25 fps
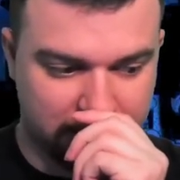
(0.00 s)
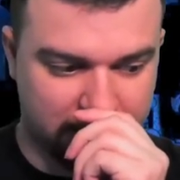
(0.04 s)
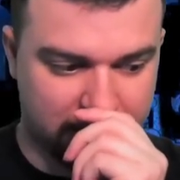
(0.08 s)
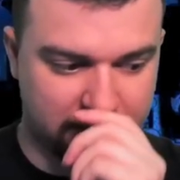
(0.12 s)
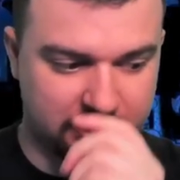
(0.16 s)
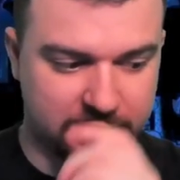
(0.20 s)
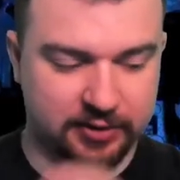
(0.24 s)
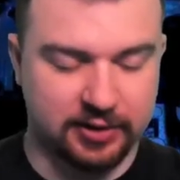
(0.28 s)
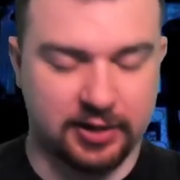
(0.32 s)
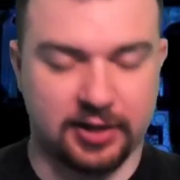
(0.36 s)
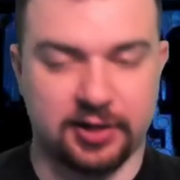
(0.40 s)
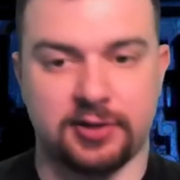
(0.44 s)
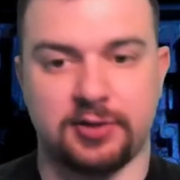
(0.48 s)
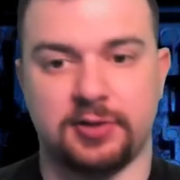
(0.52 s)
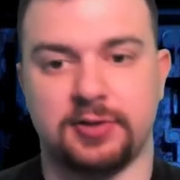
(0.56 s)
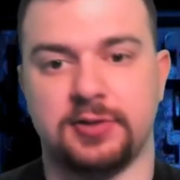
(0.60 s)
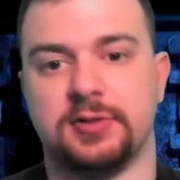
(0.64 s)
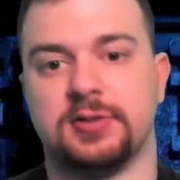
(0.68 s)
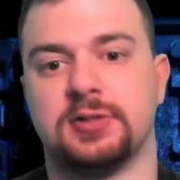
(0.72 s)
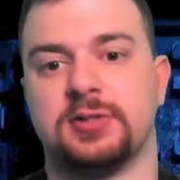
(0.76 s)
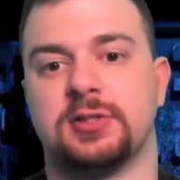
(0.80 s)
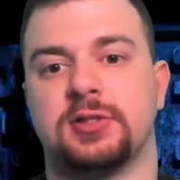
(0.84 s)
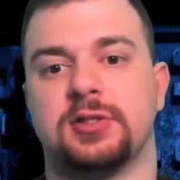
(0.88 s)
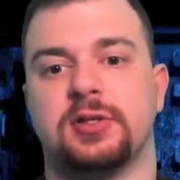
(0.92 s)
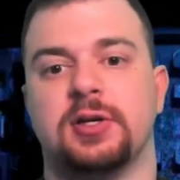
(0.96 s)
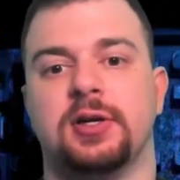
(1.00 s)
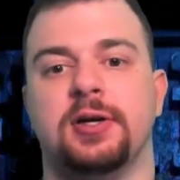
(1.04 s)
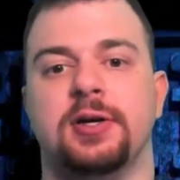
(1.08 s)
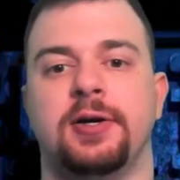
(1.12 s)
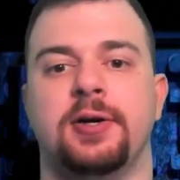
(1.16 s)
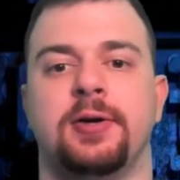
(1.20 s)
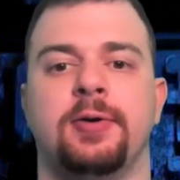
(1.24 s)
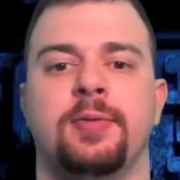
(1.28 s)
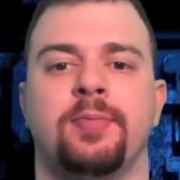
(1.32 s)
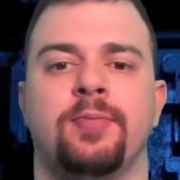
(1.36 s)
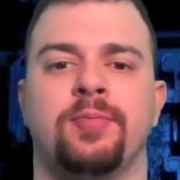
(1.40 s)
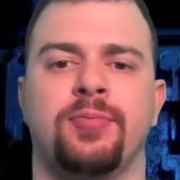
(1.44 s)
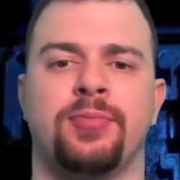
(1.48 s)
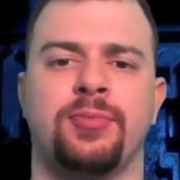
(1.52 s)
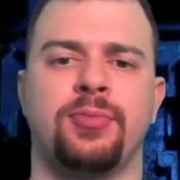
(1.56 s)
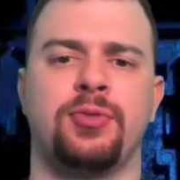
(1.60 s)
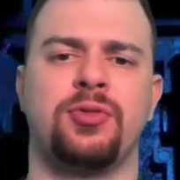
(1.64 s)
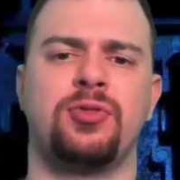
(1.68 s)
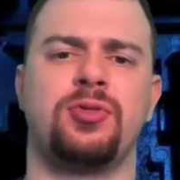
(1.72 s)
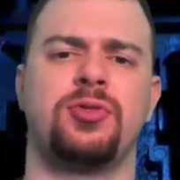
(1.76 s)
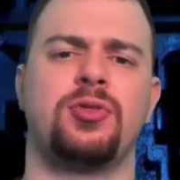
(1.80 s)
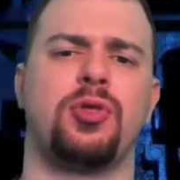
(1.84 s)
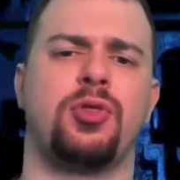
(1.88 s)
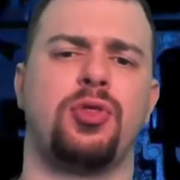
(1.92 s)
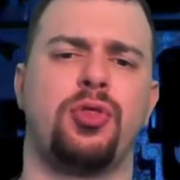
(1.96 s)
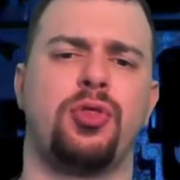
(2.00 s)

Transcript: and that is the